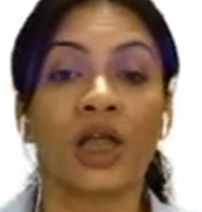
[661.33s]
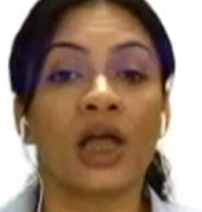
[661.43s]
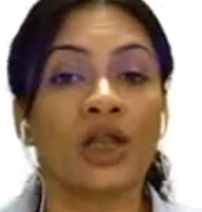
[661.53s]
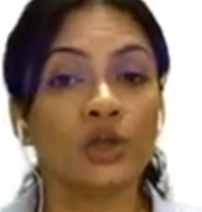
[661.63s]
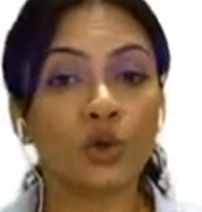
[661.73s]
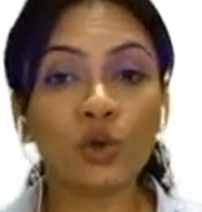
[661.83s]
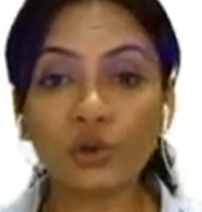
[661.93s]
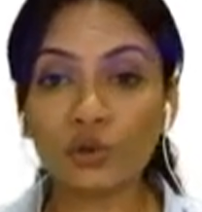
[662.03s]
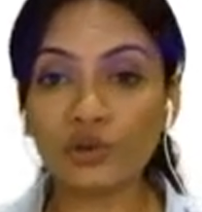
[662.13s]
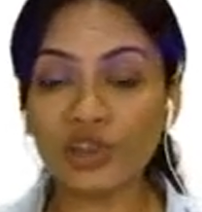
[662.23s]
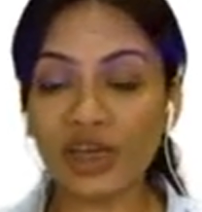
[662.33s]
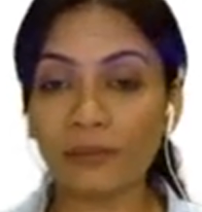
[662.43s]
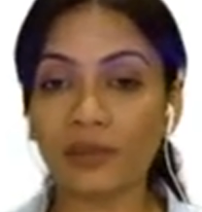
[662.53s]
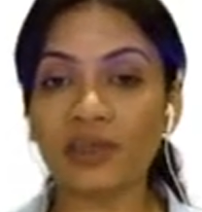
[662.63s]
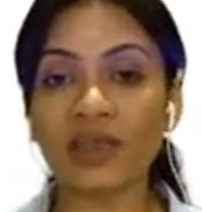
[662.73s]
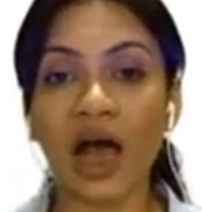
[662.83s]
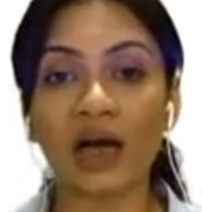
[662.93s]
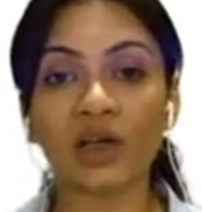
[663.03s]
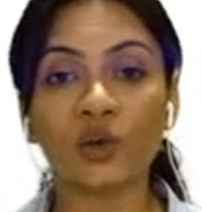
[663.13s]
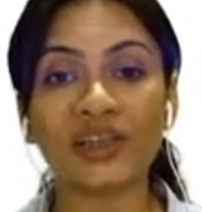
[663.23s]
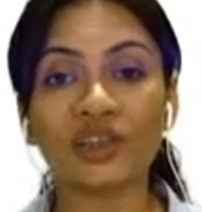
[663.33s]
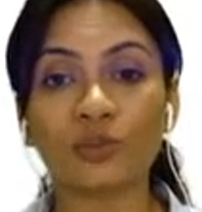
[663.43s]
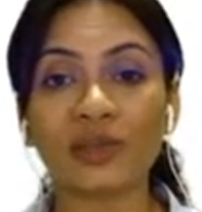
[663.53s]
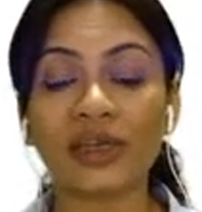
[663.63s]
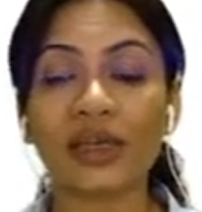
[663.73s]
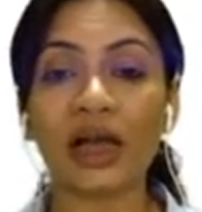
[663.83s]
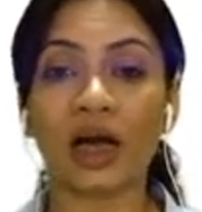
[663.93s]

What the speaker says: No two chambers are going to be